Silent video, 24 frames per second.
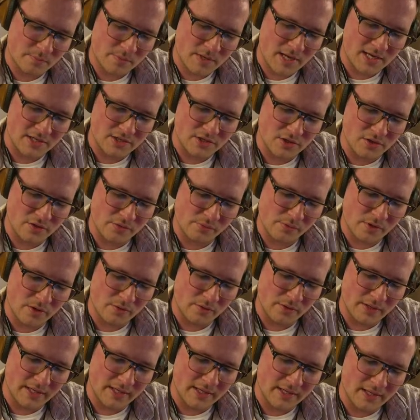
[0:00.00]
catch and throw
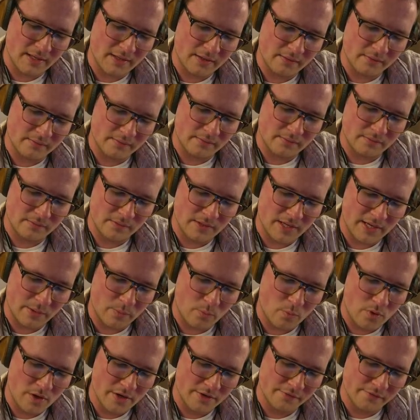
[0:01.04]
like in like
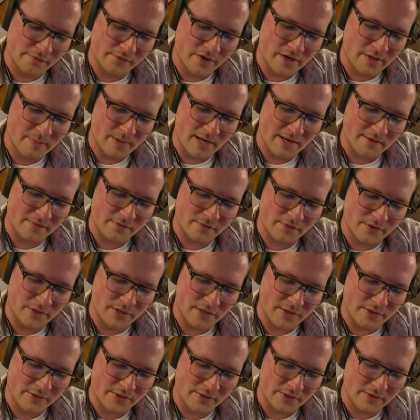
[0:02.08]
one frame after
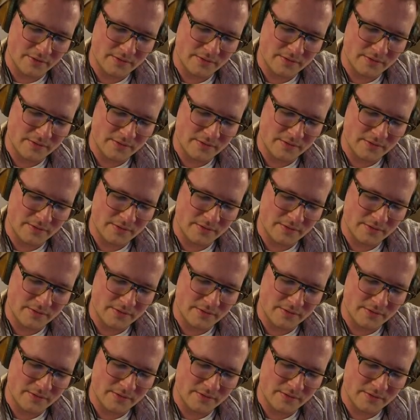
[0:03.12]
another.